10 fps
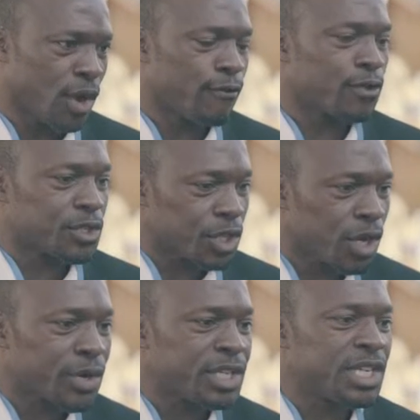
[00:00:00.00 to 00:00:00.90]
Food
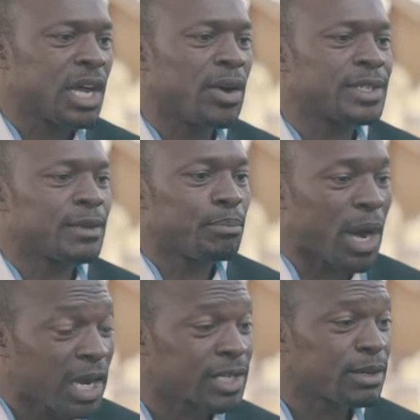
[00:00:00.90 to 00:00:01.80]
security now is
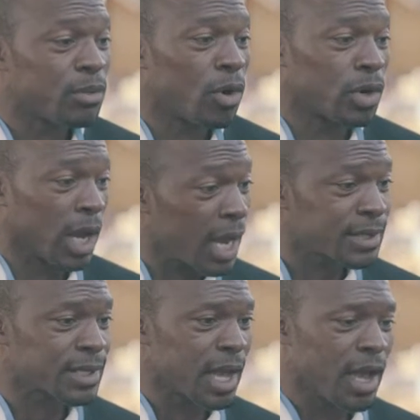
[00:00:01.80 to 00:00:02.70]
impacting more on
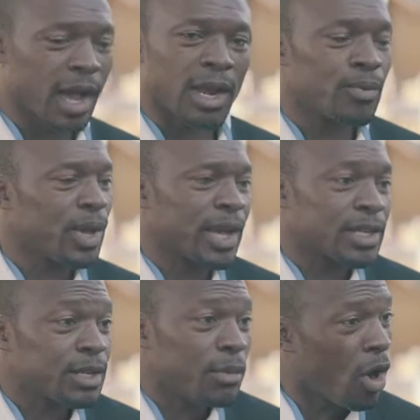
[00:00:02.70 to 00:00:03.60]
us, and we are
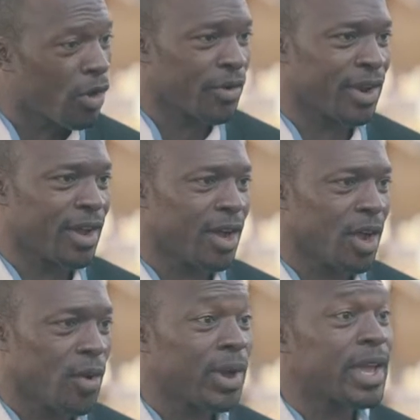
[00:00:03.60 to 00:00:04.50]
getting hungrier,
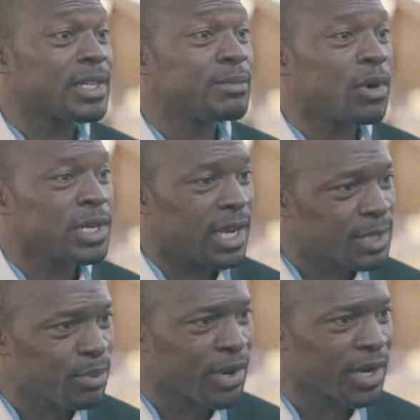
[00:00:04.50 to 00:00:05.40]
we're getting more
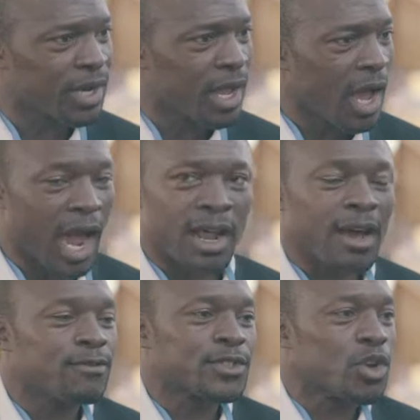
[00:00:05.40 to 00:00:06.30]
desperate. I
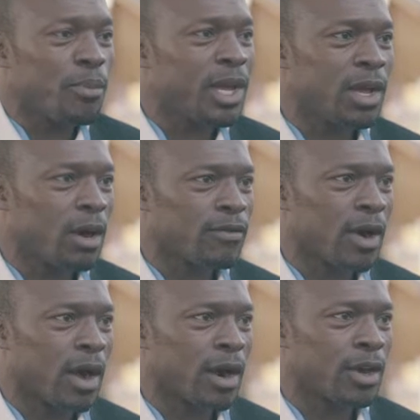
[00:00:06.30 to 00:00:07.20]
have so many of
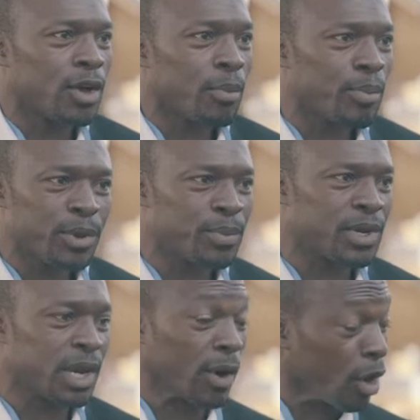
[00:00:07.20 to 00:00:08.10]
our young people
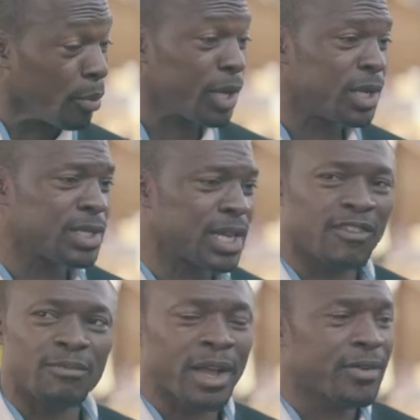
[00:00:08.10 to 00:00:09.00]
in our communities that
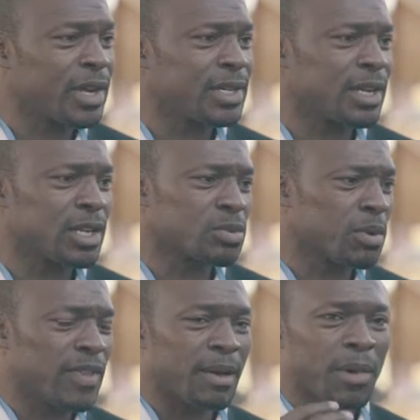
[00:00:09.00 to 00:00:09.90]
have migrated, and some
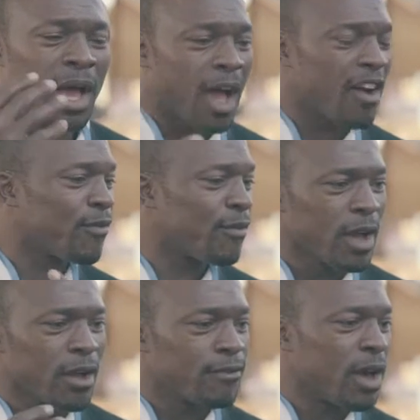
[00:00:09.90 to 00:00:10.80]
of them have
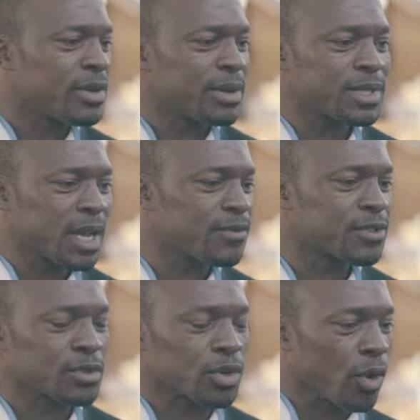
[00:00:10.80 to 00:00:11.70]
found
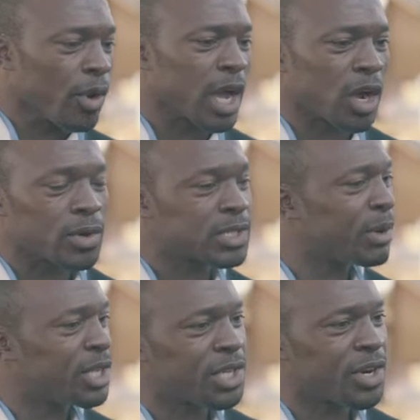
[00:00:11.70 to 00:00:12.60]
themselves going across the
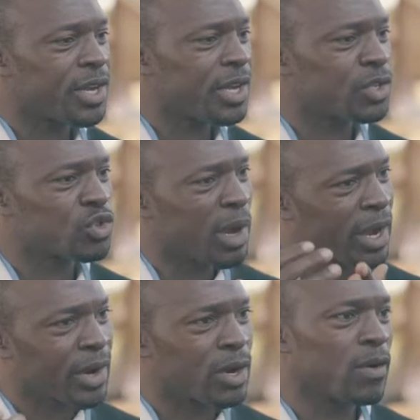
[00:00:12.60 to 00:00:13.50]
Mediterranean to
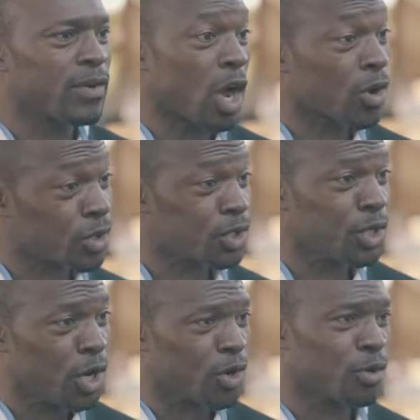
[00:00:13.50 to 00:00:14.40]
migrate across to
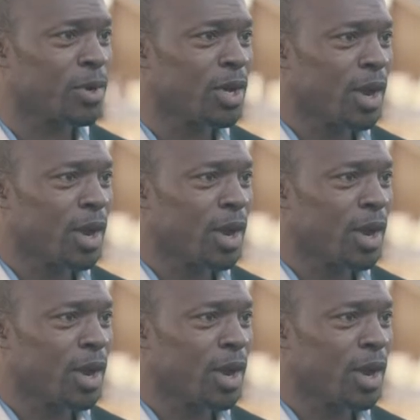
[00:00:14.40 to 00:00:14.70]
Europe.